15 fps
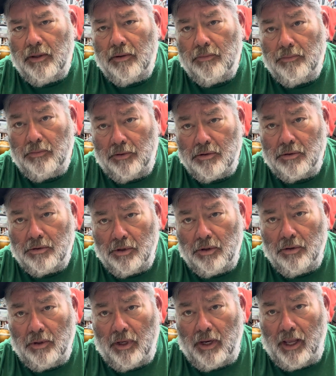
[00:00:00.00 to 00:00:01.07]
of what you're
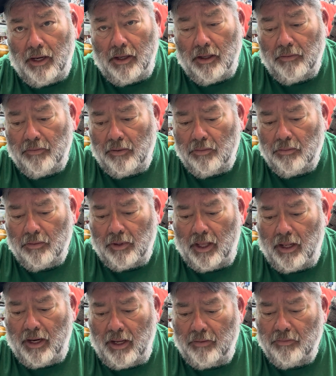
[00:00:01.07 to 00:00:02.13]
doing out of it
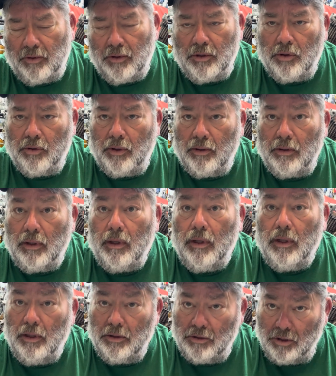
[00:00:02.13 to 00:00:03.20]
without having to do it
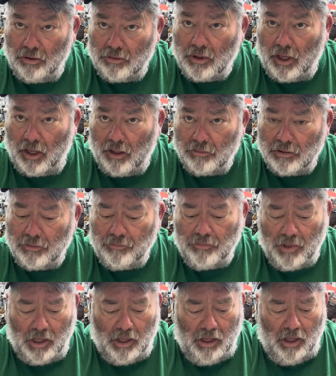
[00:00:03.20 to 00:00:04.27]
2 times.
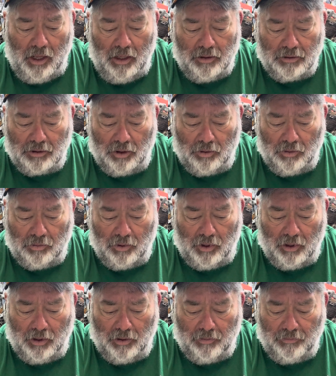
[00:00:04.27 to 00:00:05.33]

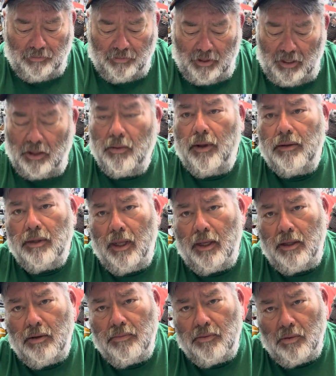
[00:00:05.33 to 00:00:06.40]
So anyway,
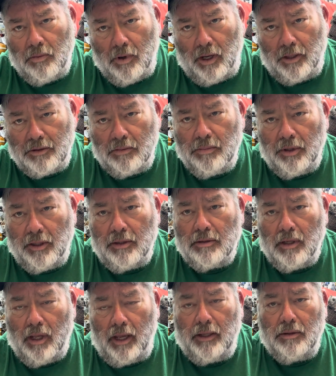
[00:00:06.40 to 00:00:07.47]
thank you for watching. Please
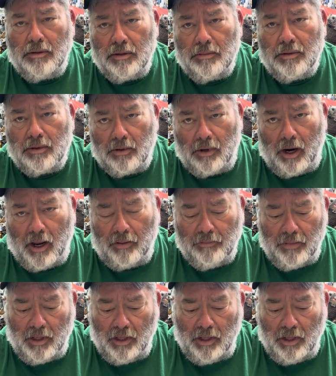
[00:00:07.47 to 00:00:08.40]
like and subscribe.